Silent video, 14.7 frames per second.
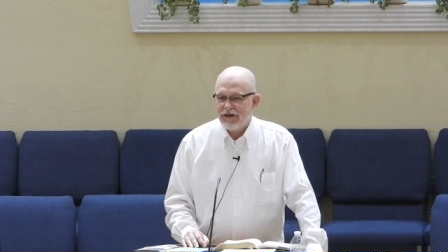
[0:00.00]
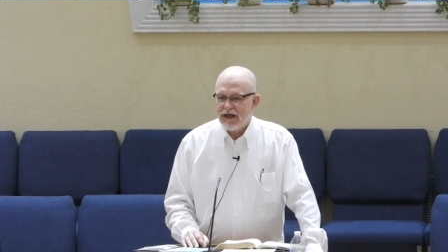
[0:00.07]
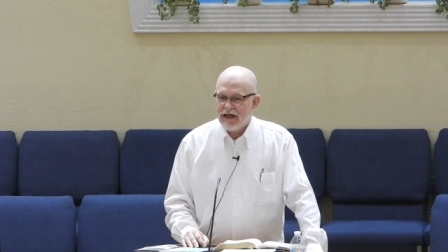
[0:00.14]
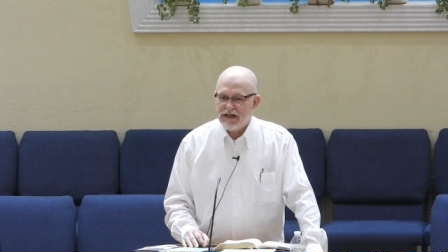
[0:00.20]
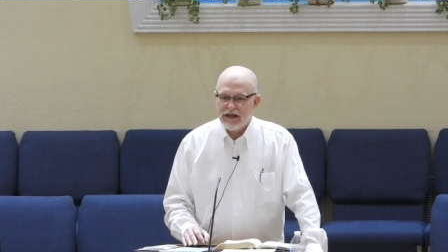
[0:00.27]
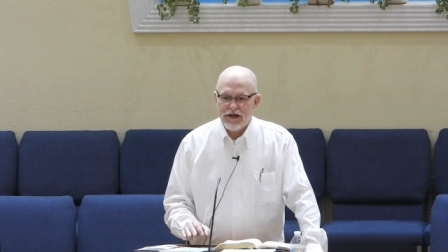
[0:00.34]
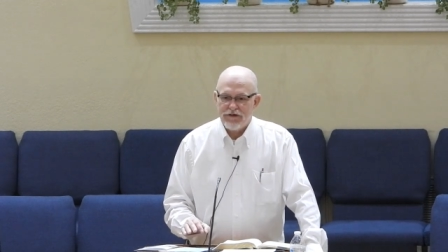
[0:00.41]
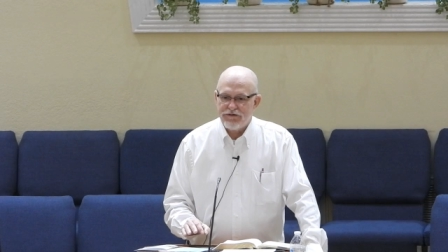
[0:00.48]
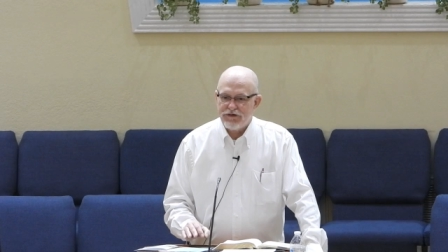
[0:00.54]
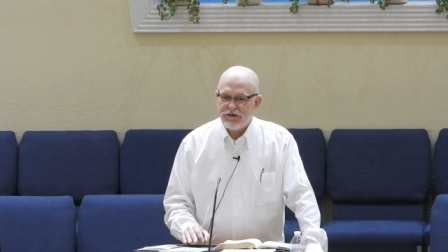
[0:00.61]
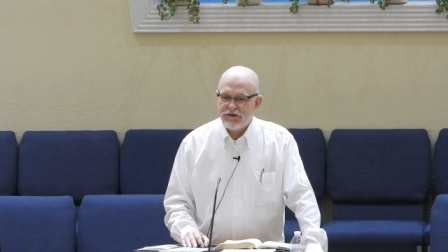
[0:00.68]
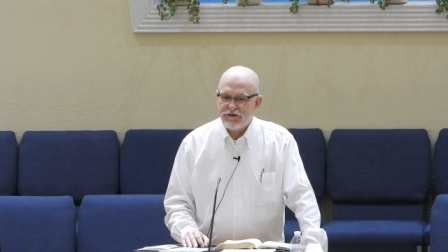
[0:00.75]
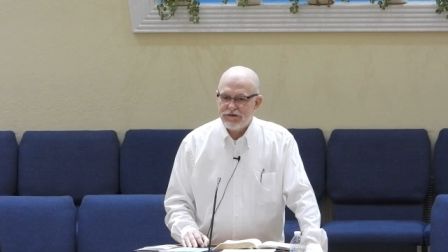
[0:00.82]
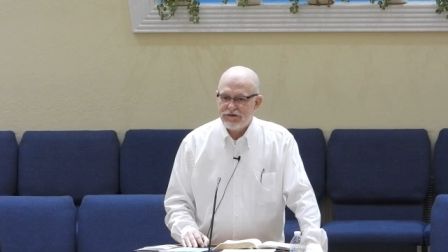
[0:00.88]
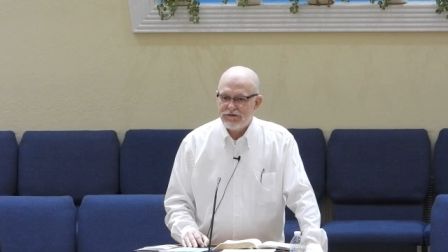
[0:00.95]
He loves
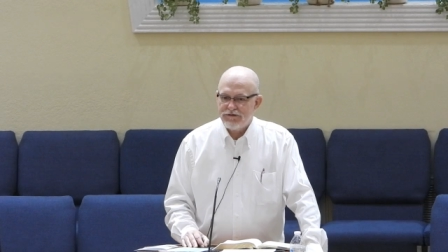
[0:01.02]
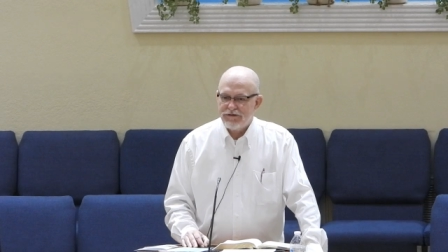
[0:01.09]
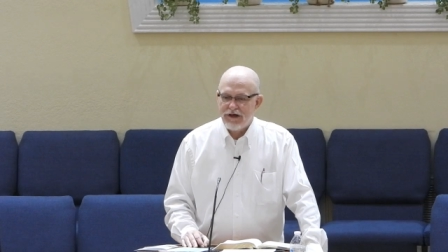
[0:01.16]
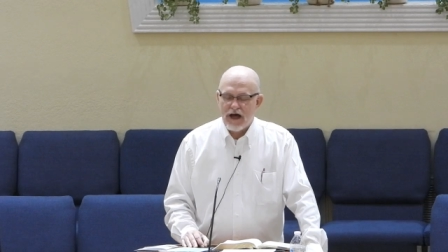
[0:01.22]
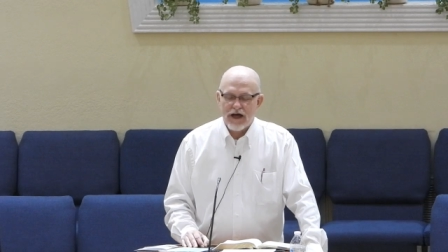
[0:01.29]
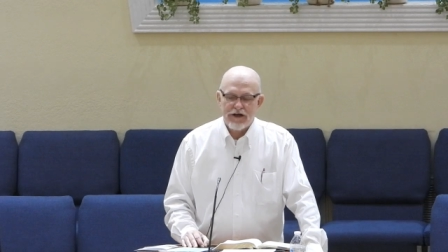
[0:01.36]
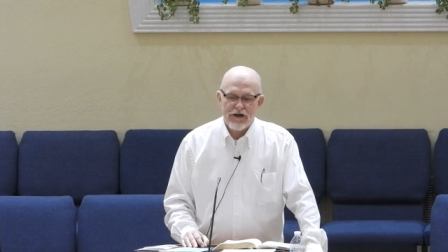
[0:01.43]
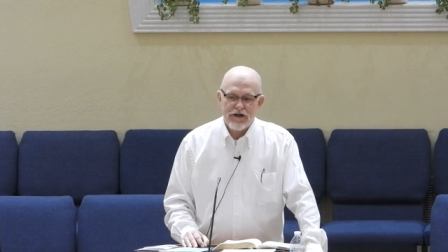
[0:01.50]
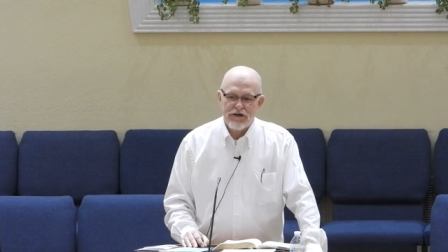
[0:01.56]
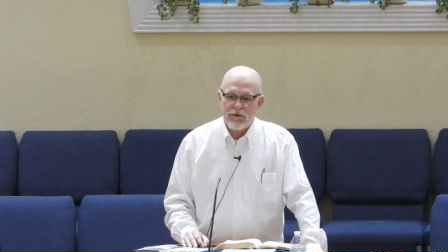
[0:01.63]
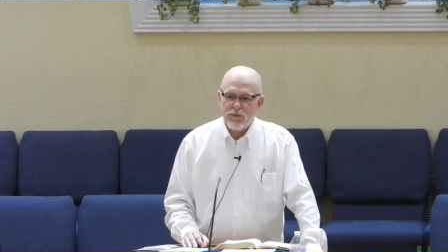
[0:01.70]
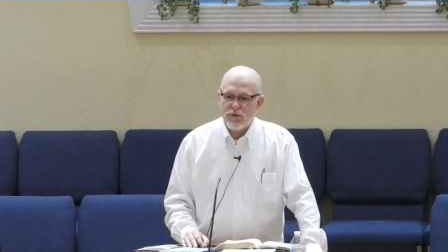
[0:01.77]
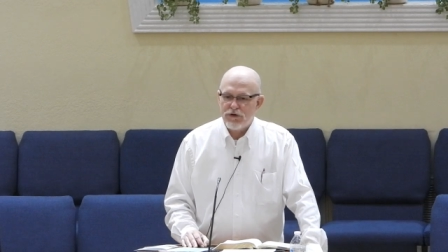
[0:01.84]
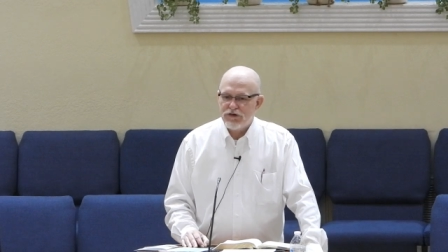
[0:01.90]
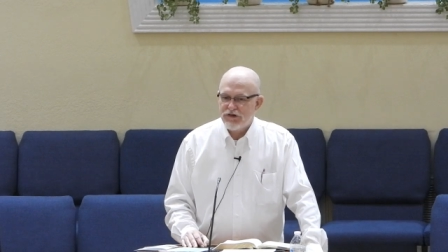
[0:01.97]
us. God
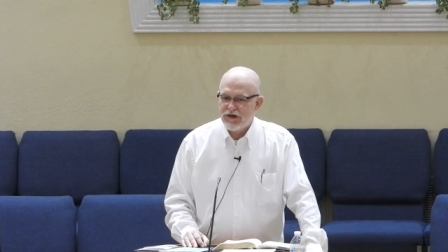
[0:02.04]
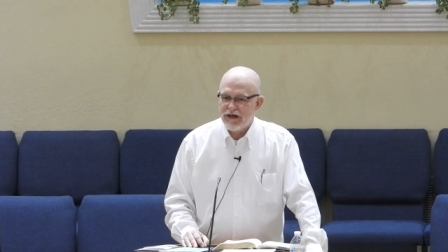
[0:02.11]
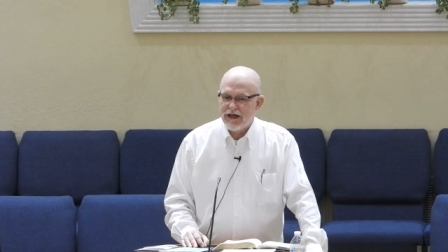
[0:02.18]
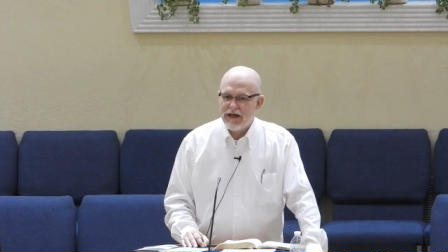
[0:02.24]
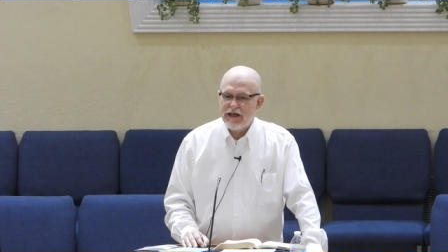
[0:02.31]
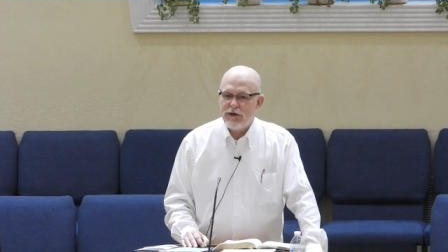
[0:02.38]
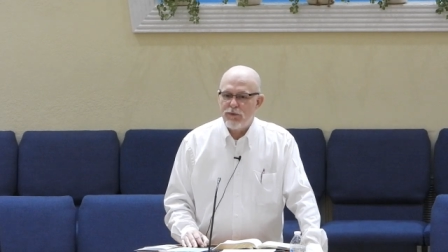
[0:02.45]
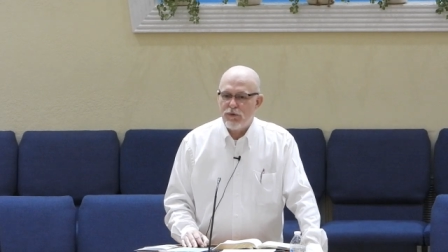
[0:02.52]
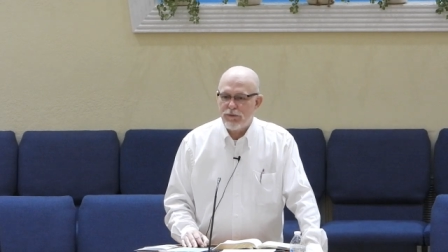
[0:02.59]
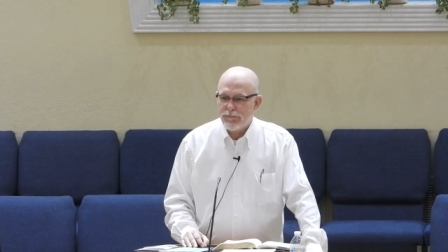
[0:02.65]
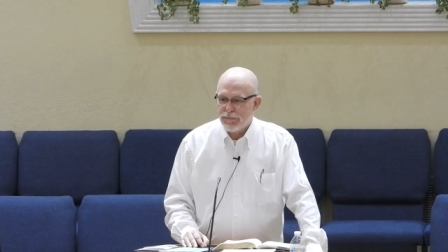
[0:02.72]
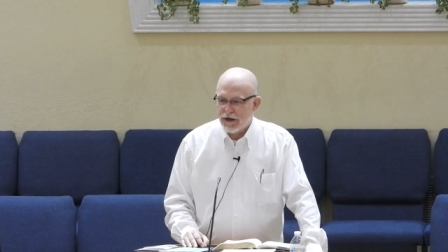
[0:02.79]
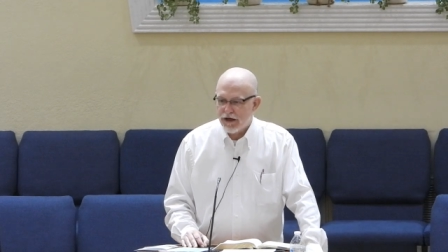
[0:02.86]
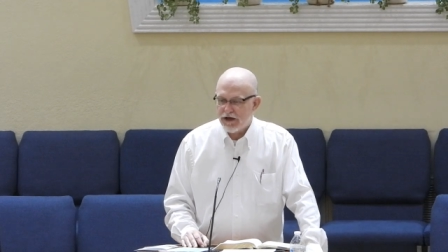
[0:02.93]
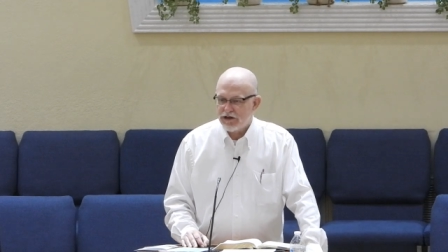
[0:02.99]
doesn't want to see anyone
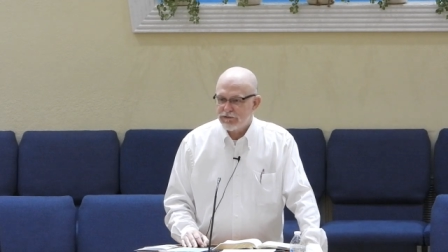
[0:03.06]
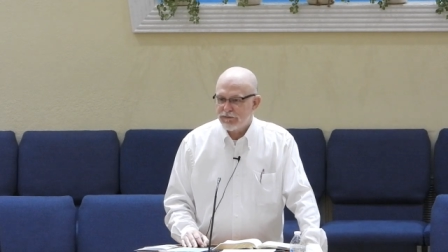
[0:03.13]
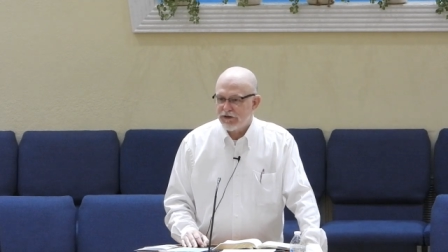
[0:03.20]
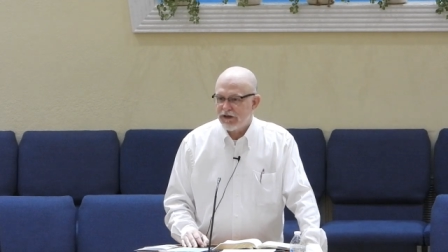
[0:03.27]
perish,